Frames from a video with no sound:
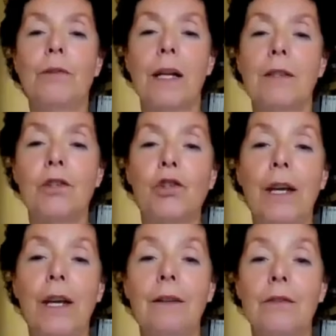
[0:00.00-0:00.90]
cells
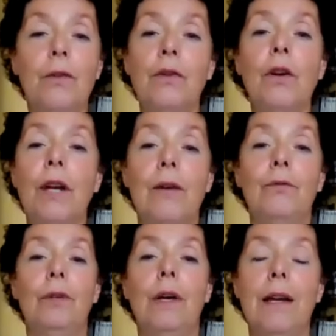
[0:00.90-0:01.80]
shed. So you don't have
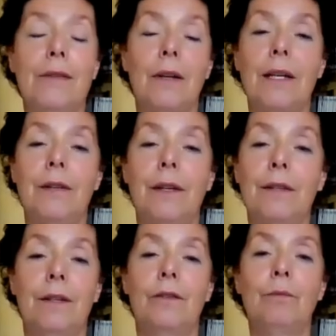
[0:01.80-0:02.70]
to isolate the
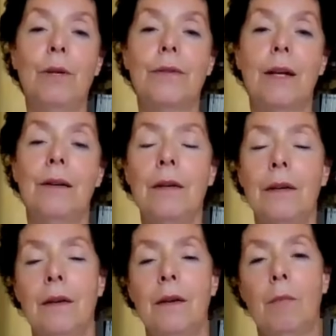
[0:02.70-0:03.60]
entire tumor cell,
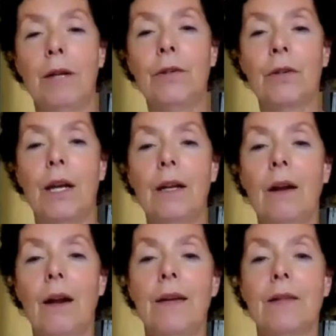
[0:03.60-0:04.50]
but you can
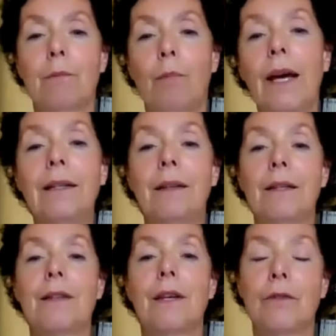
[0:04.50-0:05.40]
analyze
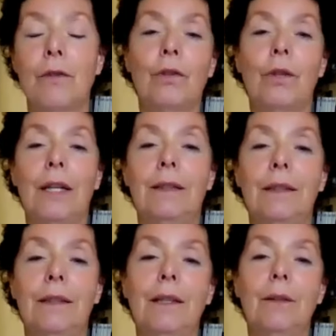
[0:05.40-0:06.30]
platelets that are
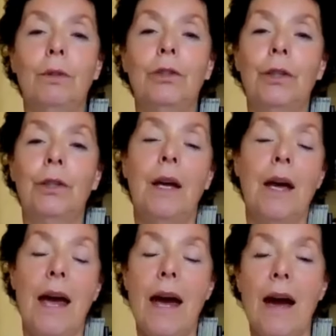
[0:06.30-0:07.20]
circulating and which
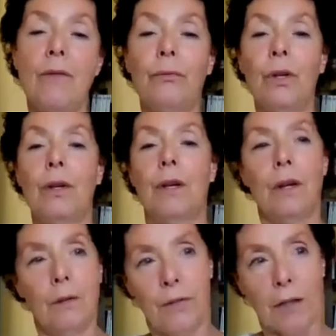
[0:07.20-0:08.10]
have
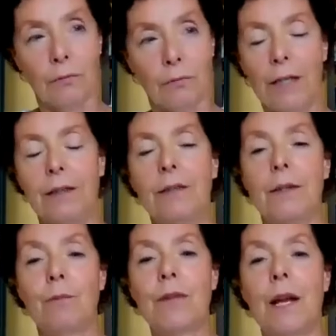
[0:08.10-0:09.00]
decorated
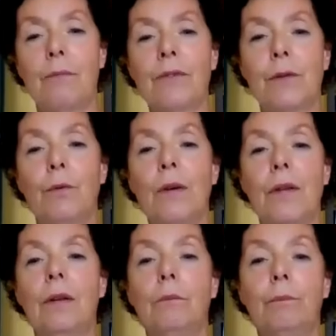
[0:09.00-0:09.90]
themselves
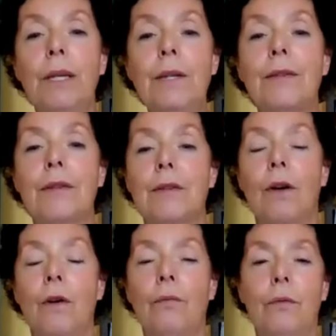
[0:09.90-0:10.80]
with pieces
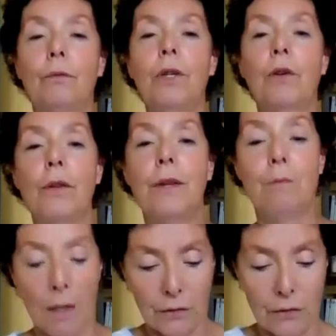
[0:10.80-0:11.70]
of, we call
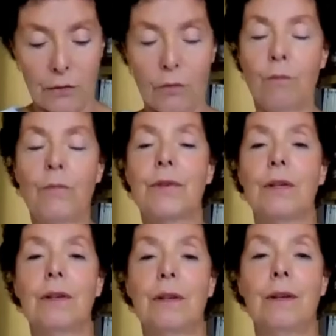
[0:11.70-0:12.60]
them exosomes
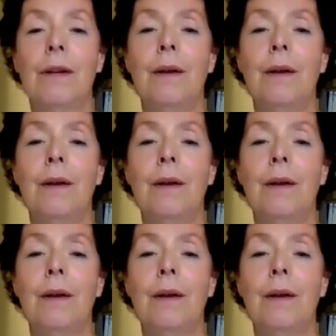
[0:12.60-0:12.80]
uh,